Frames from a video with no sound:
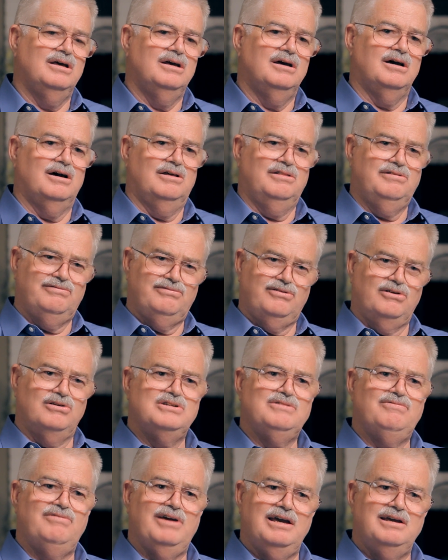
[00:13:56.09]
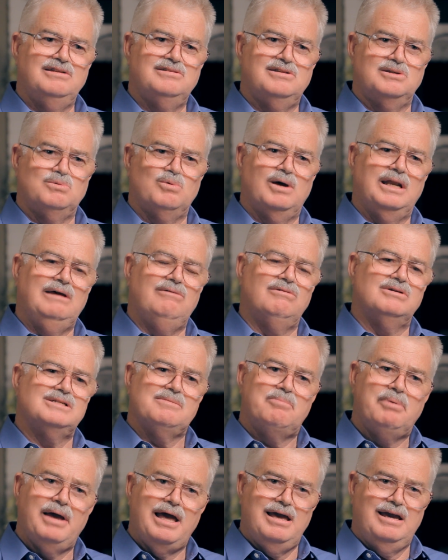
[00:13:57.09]
The first phase is when he was
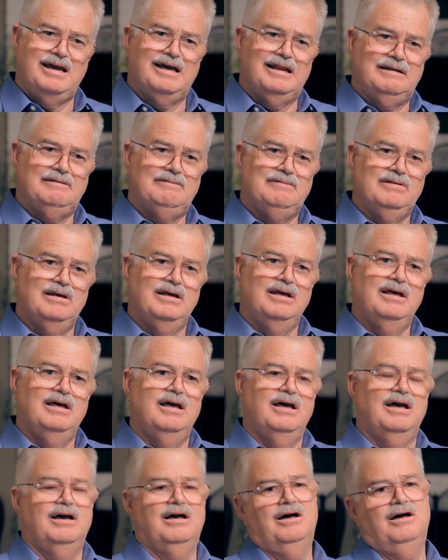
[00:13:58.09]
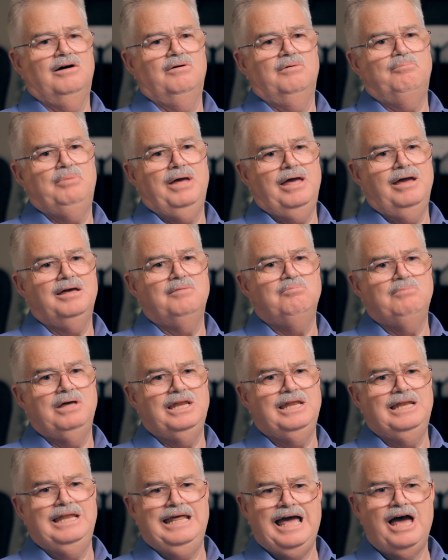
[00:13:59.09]
a pagan. Pagan
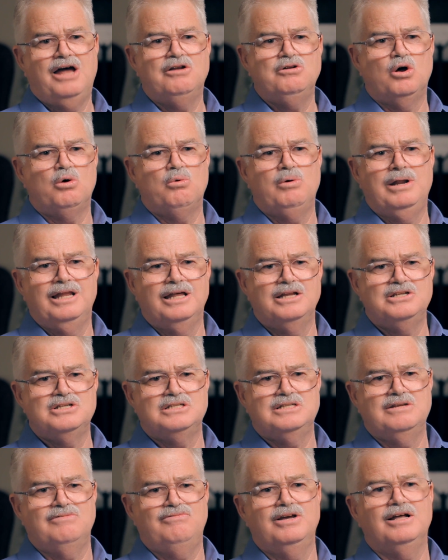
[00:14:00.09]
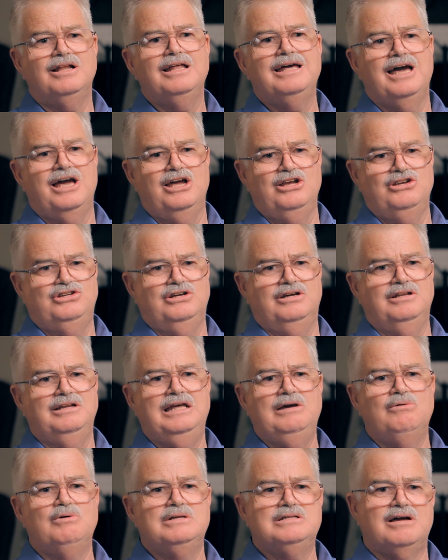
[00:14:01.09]
meaning he had no religious affiliation.
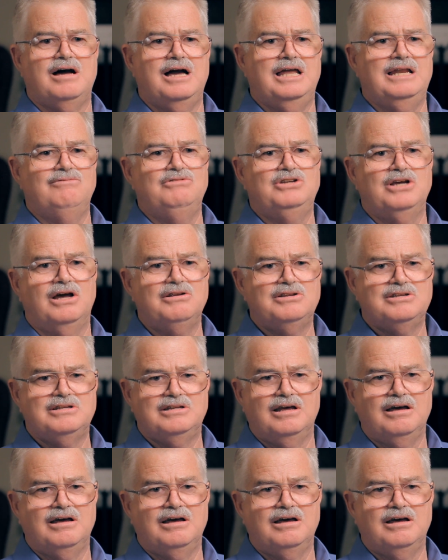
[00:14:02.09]
He was kind of just